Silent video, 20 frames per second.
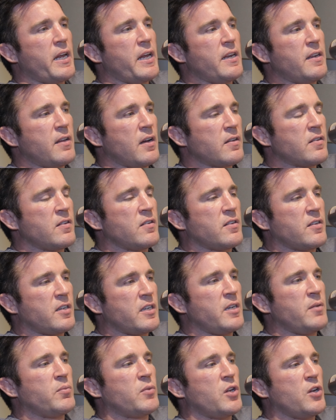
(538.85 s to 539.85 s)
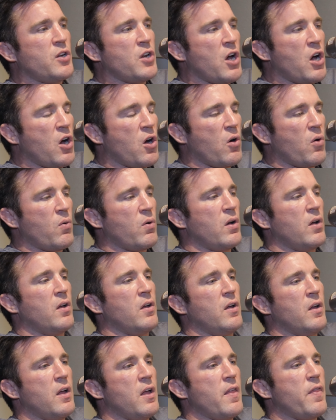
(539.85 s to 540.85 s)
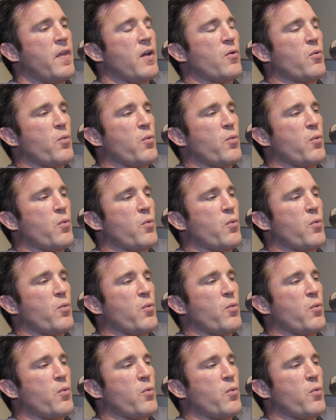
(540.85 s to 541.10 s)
He doesn't seem to know that